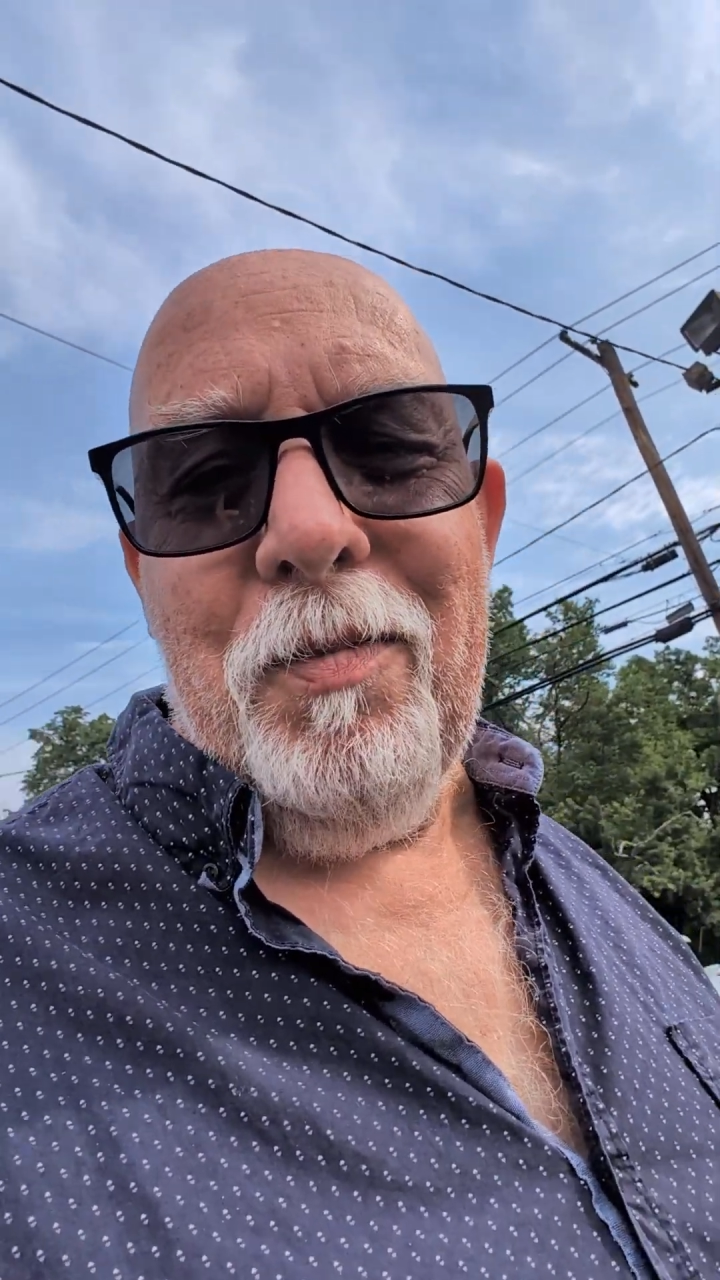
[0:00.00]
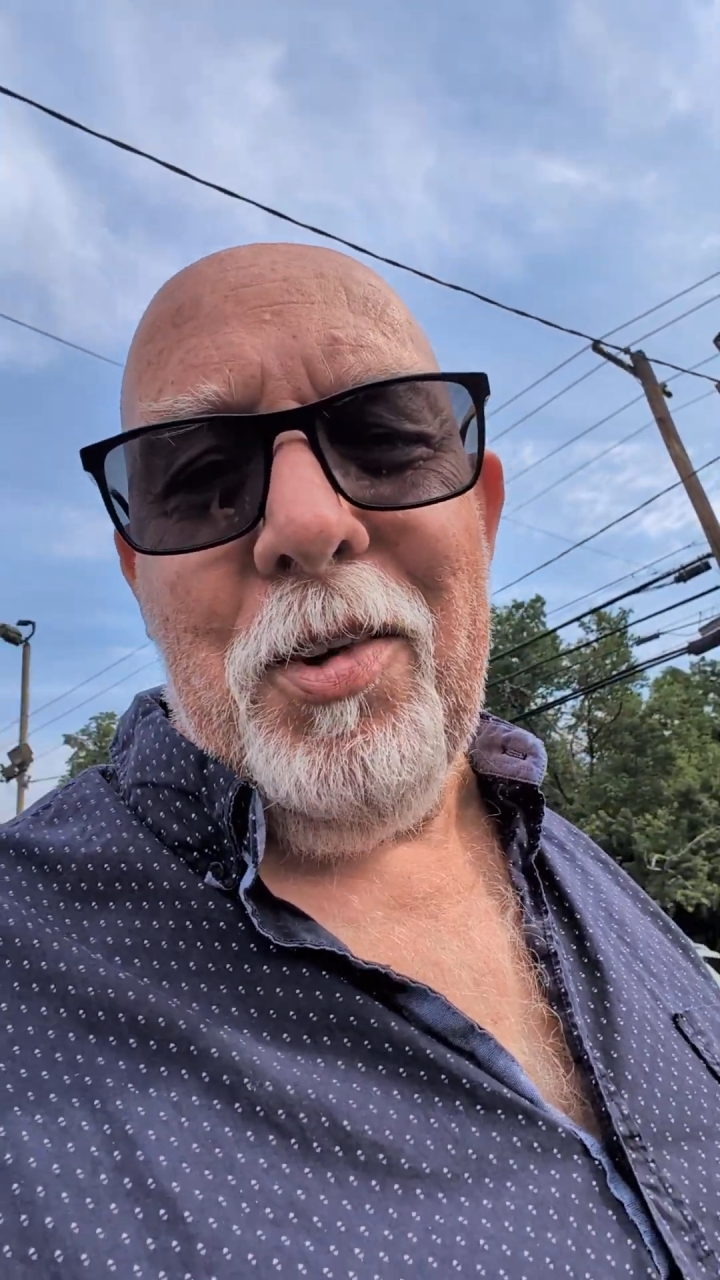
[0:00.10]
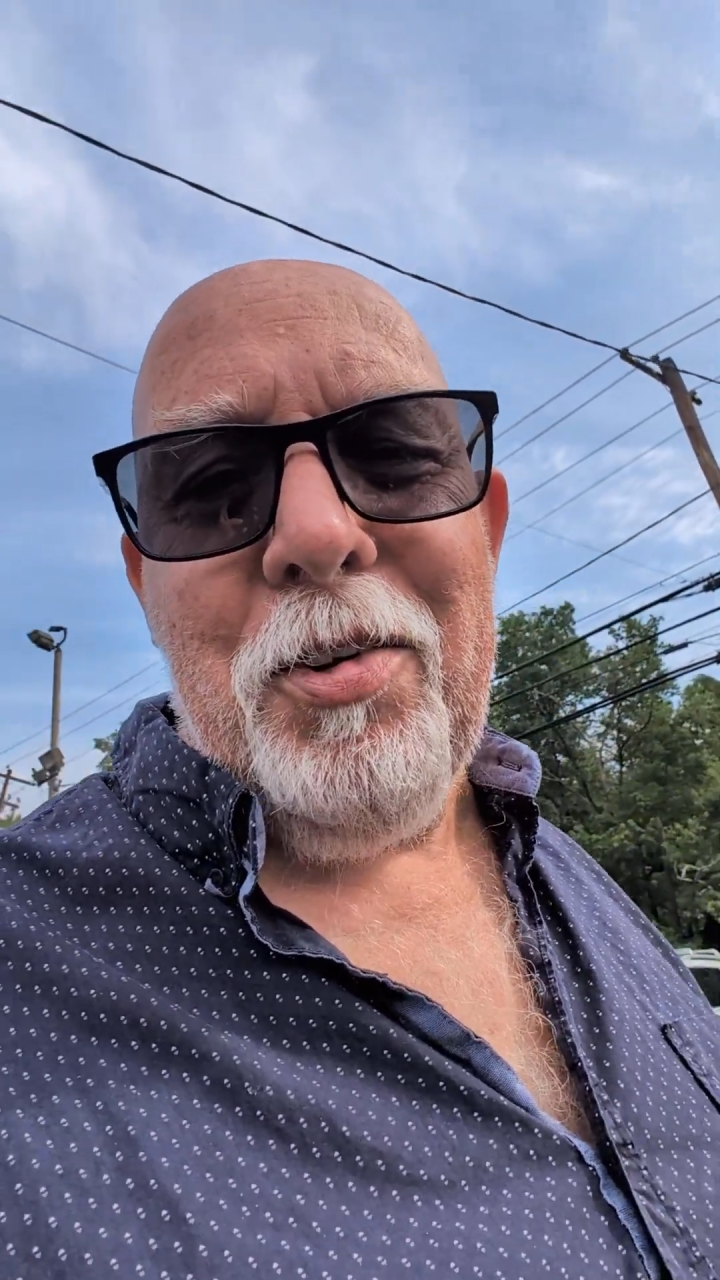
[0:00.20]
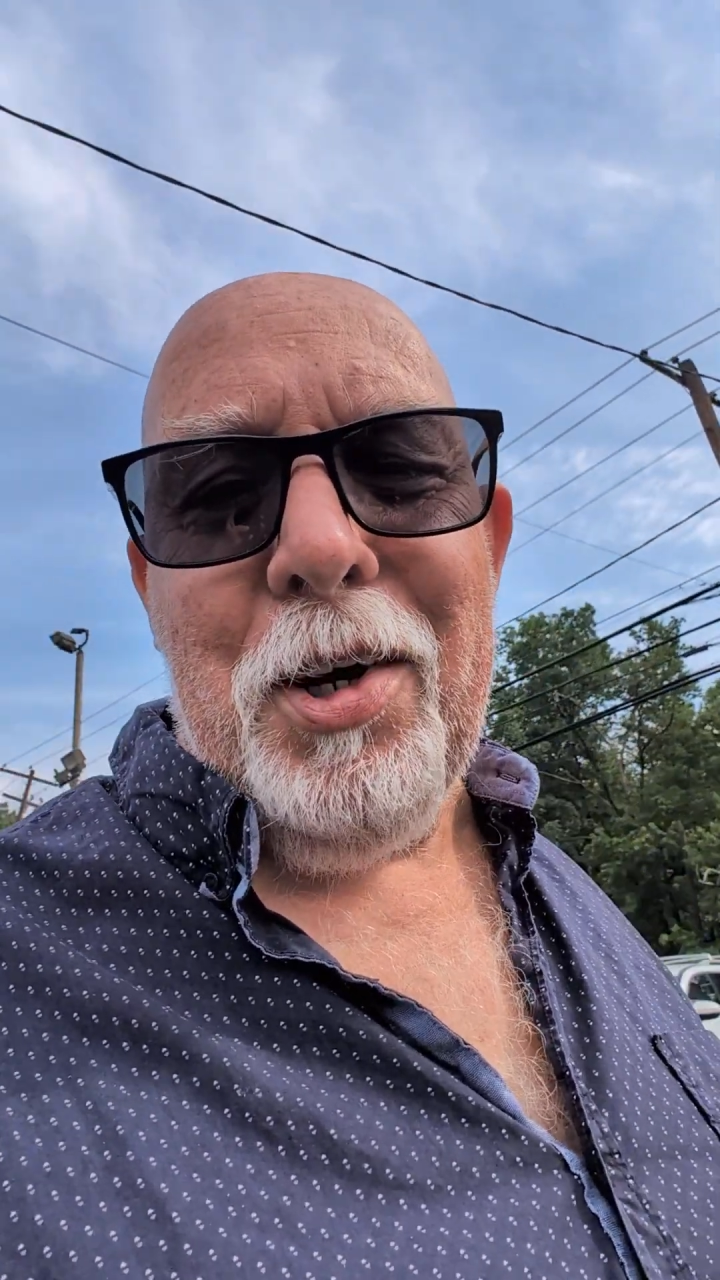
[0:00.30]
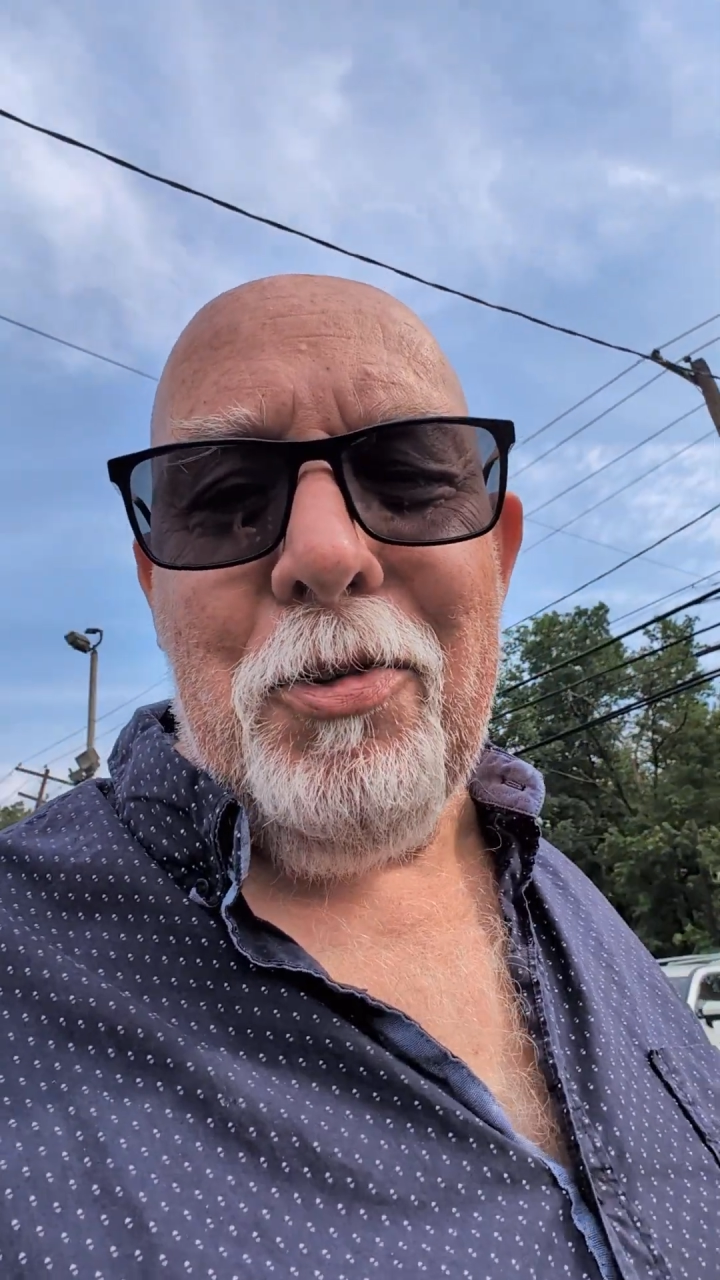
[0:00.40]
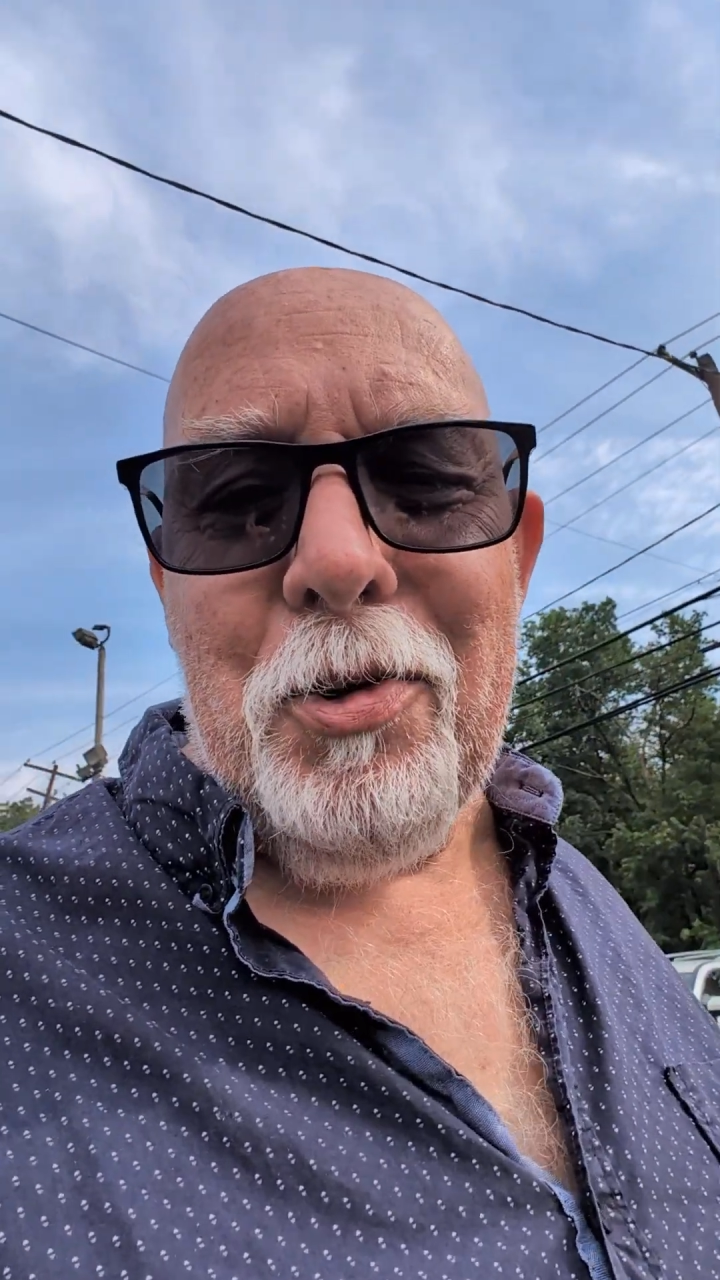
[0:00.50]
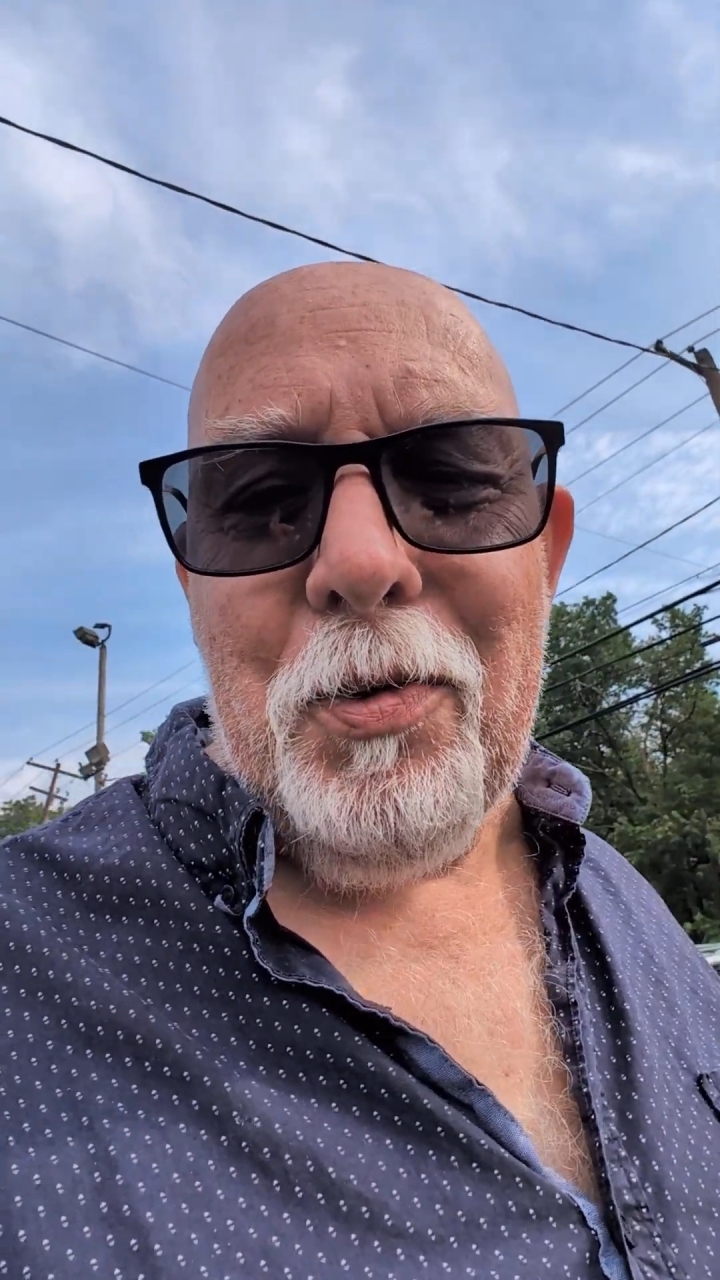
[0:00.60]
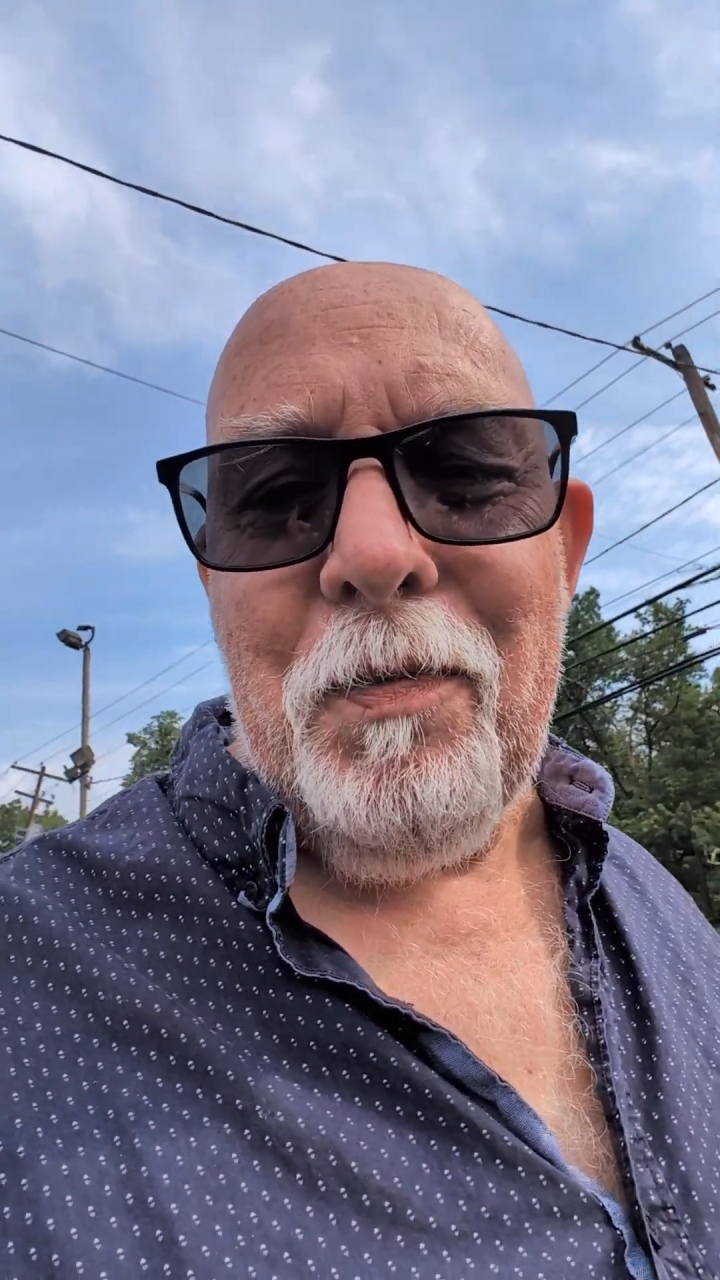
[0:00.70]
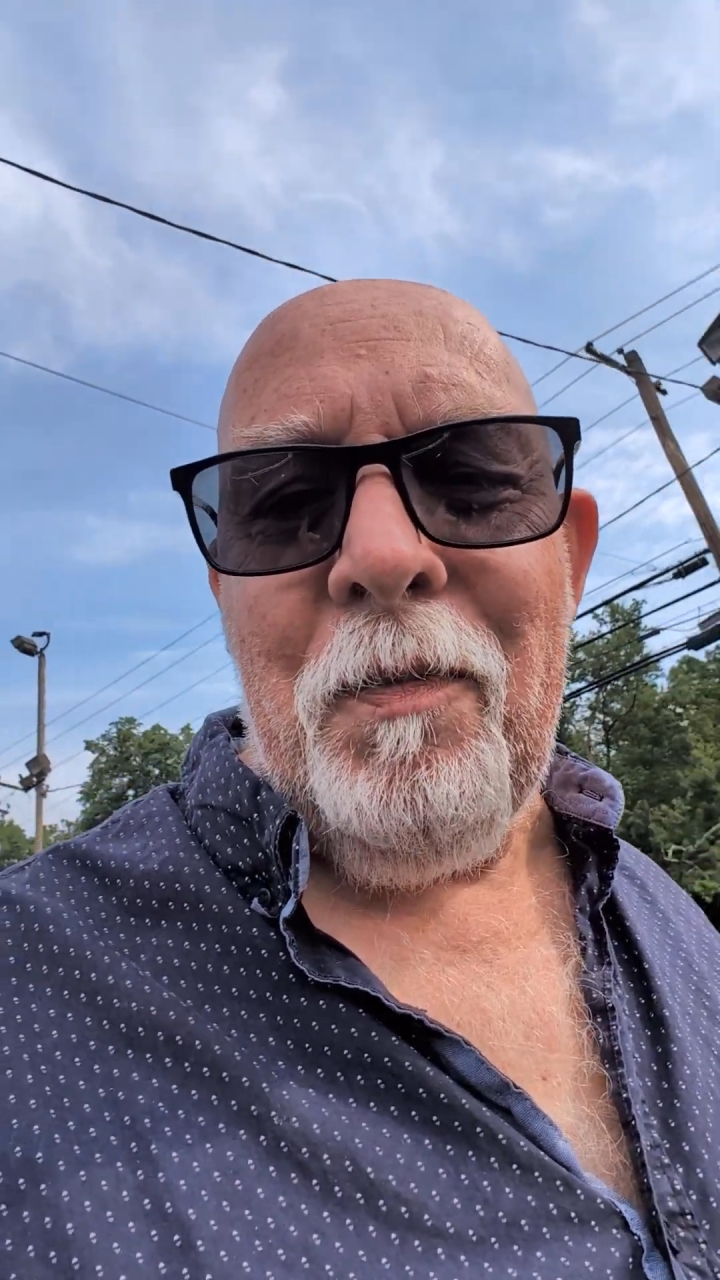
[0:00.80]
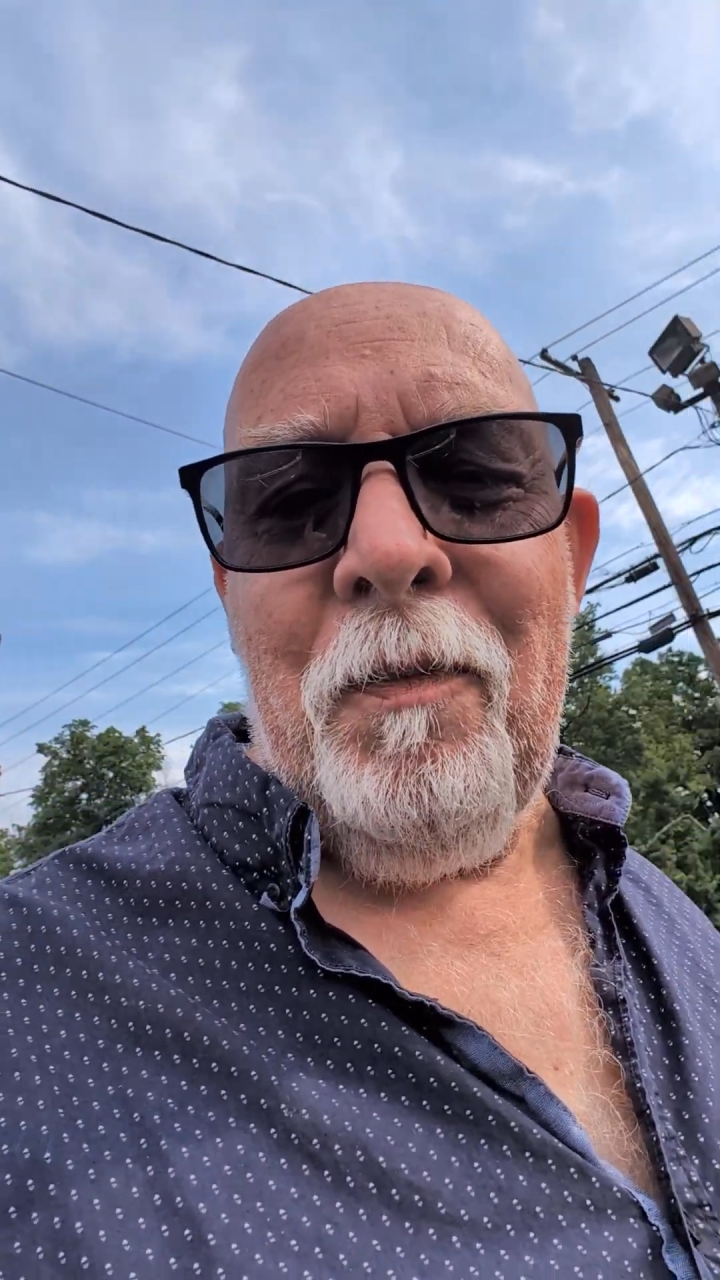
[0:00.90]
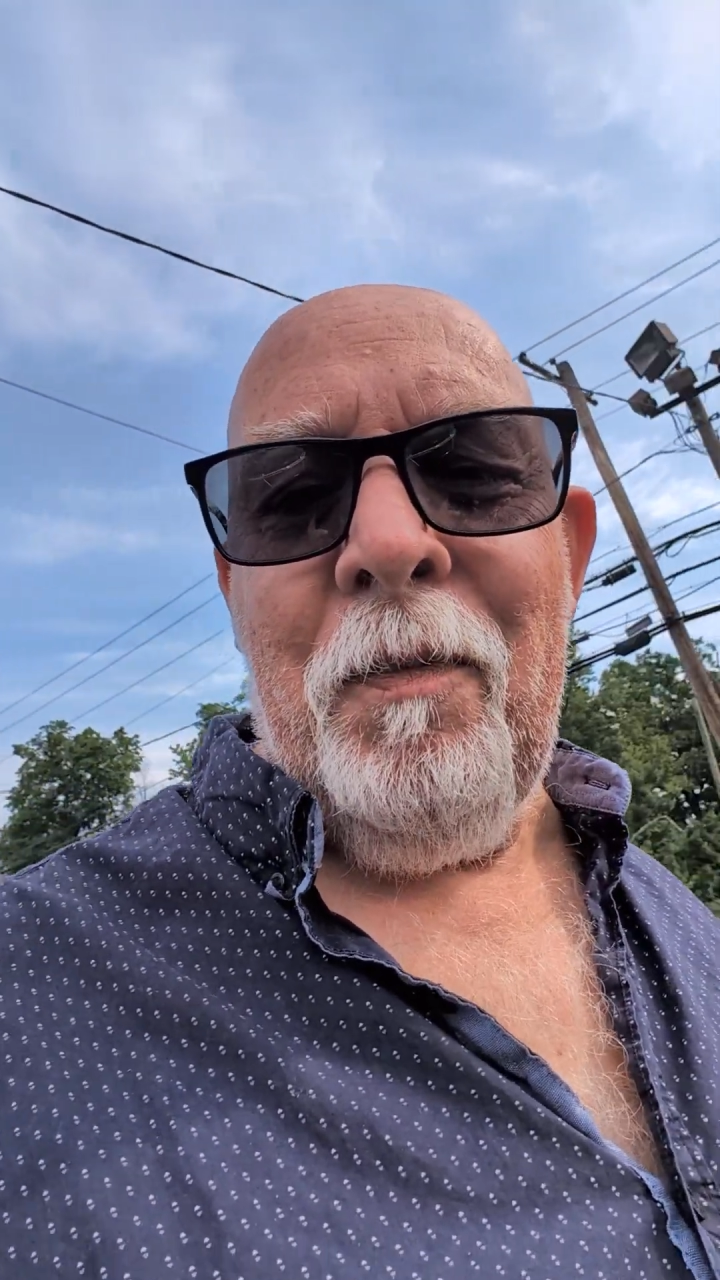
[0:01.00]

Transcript: See you soon.